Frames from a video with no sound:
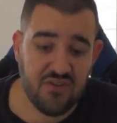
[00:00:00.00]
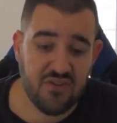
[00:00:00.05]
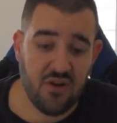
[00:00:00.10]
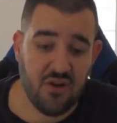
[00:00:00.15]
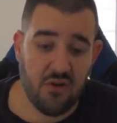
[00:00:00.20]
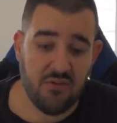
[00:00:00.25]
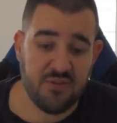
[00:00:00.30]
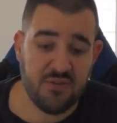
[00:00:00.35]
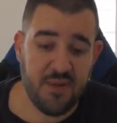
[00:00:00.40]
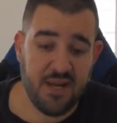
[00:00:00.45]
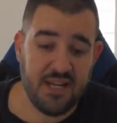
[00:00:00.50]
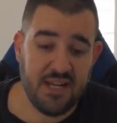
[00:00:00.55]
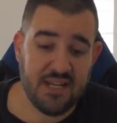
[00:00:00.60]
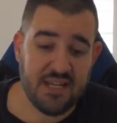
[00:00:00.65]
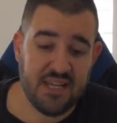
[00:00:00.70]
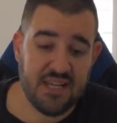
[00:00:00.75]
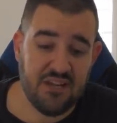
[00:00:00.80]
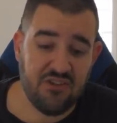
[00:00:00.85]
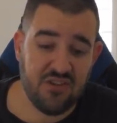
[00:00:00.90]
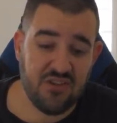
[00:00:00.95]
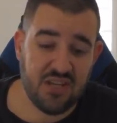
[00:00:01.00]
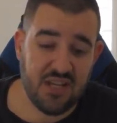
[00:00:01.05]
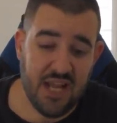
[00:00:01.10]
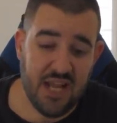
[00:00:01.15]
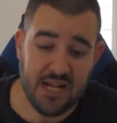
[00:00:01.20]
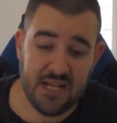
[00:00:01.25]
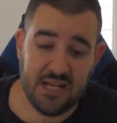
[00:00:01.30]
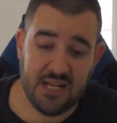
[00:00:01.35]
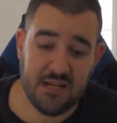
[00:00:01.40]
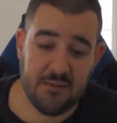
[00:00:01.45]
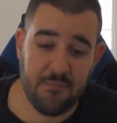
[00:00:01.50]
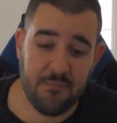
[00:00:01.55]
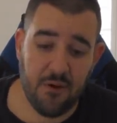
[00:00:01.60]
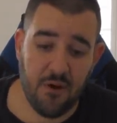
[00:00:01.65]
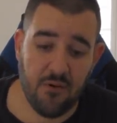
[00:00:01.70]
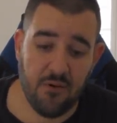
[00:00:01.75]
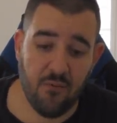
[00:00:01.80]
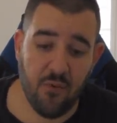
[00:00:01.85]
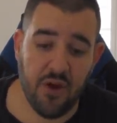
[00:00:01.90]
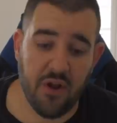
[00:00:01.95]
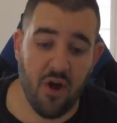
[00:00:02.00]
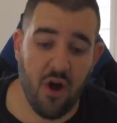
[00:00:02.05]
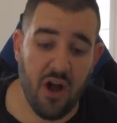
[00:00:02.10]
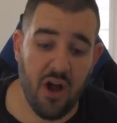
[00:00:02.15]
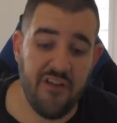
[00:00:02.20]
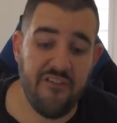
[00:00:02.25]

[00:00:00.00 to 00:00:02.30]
I was making decisions and acting upon what I